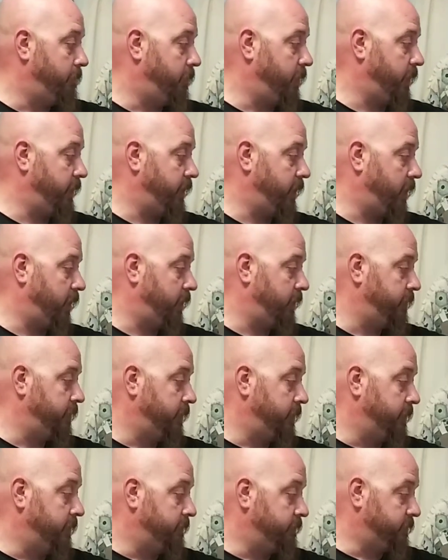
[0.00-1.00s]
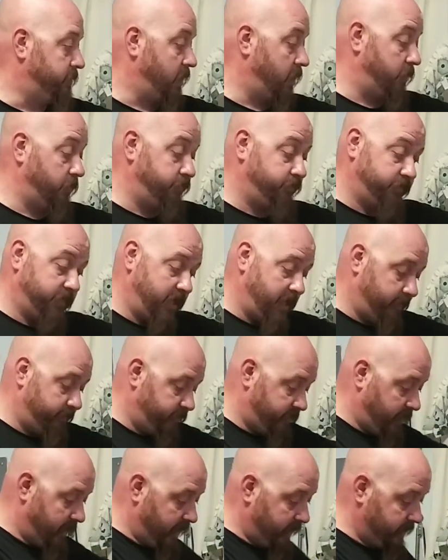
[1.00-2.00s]
But so
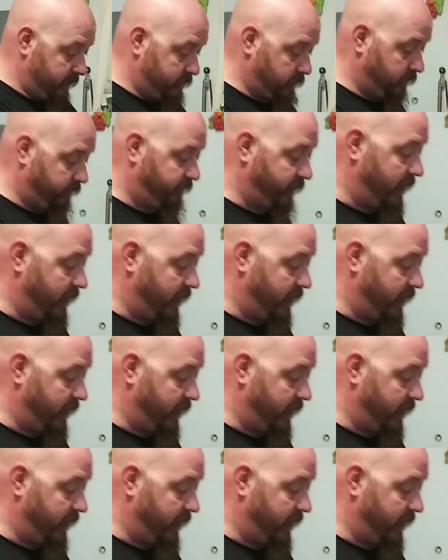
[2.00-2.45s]
yep, that is your